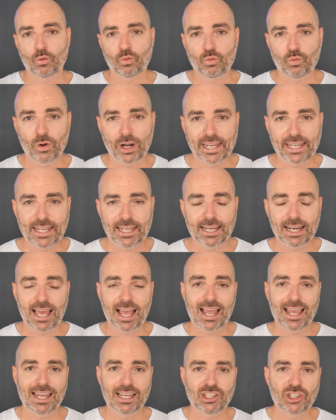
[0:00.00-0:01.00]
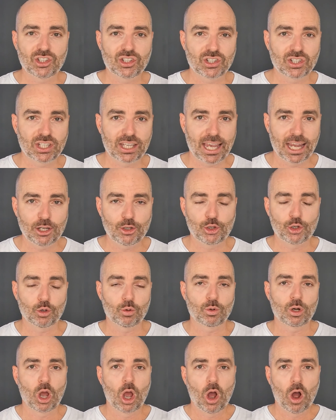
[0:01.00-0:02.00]
regular and
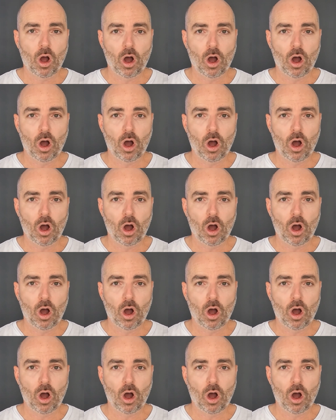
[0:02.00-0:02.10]
scheduled